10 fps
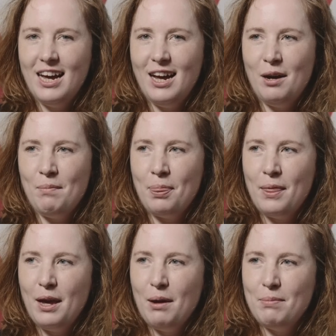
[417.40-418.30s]
Um,
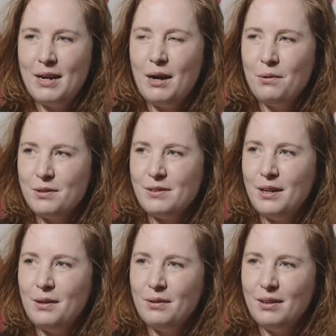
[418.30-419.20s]
but I
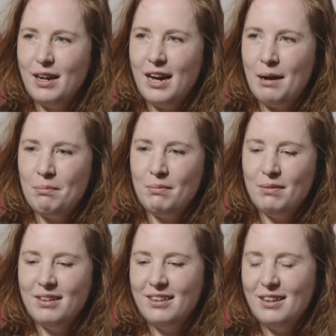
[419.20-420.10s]
also am
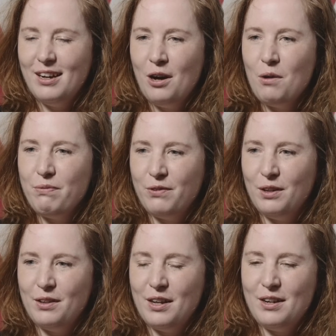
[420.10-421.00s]

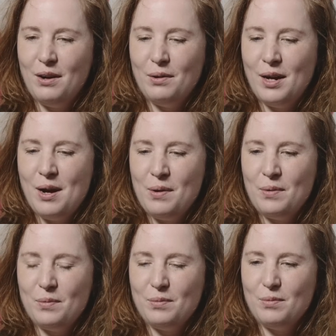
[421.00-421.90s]
hopeful that uh,
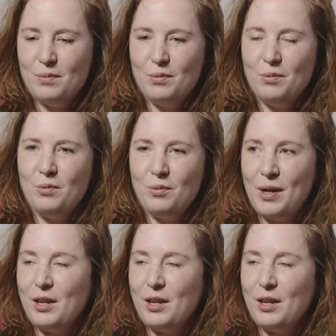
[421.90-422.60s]
we